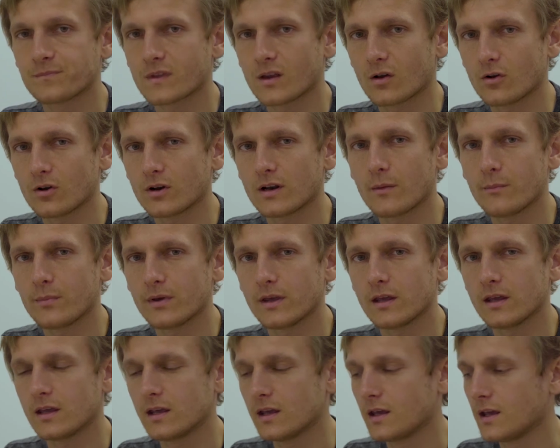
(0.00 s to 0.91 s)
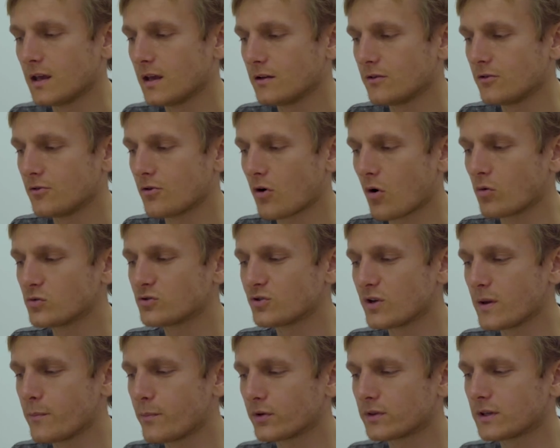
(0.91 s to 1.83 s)
gonna be, all
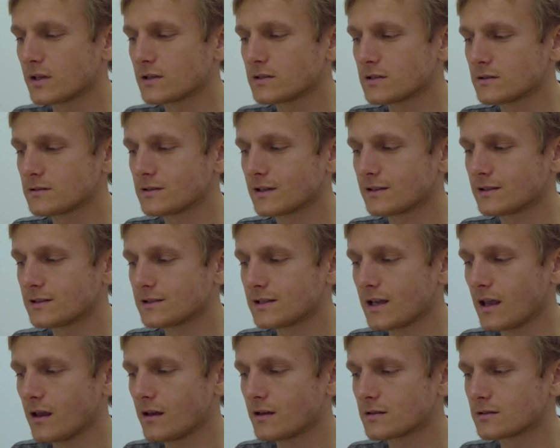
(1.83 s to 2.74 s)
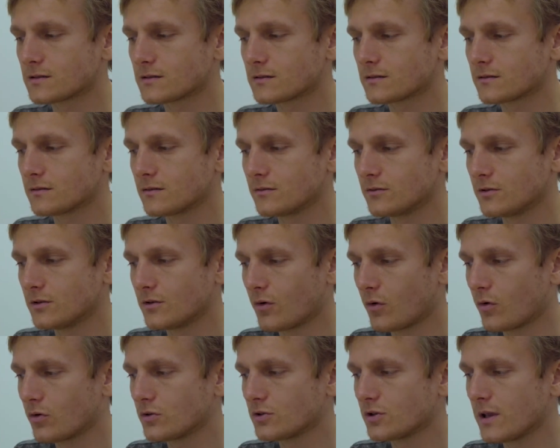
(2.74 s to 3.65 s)
the hypotheses that sinks,
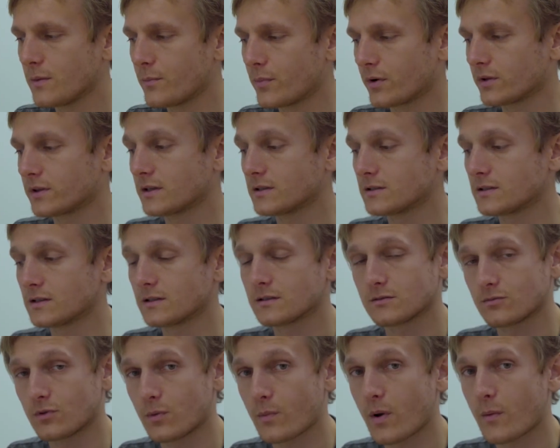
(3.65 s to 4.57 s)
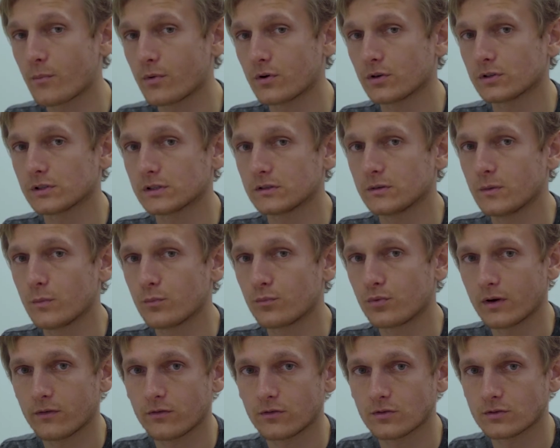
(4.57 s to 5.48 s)
all the hypotheses, remember the
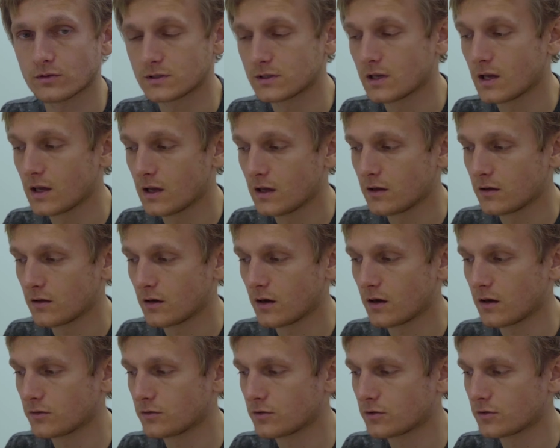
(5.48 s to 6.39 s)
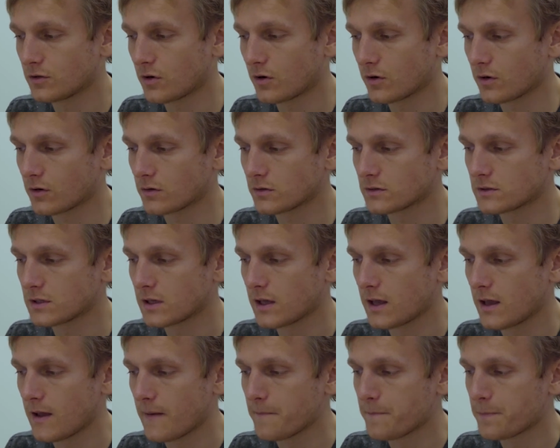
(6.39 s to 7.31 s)
previous tutorials,
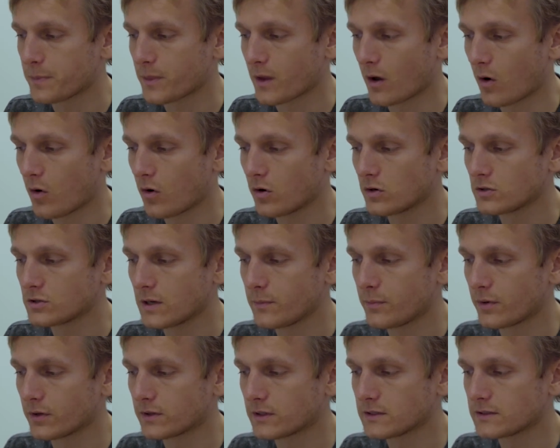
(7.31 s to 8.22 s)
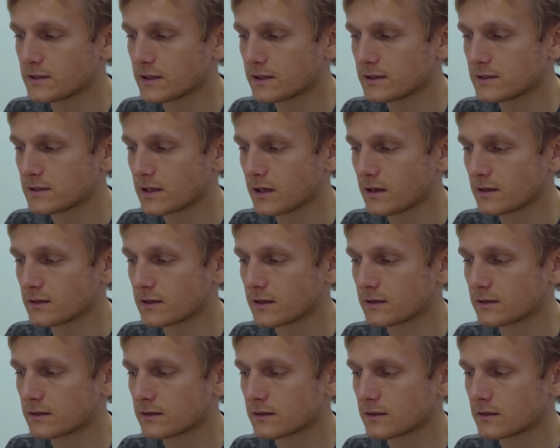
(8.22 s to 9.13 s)
all the hypotheses that think
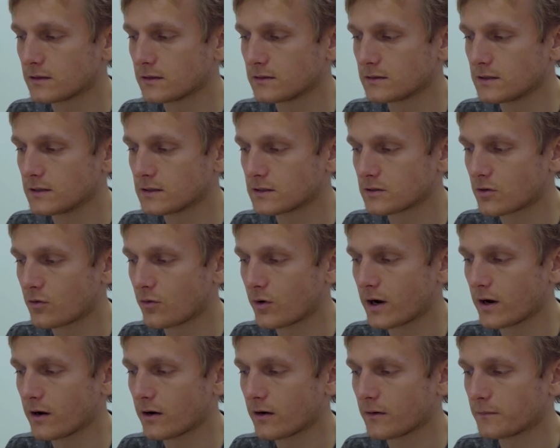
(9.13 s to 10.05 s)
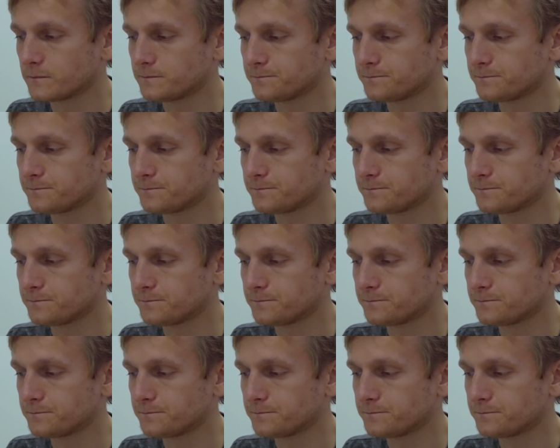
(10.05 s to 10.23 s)
that this square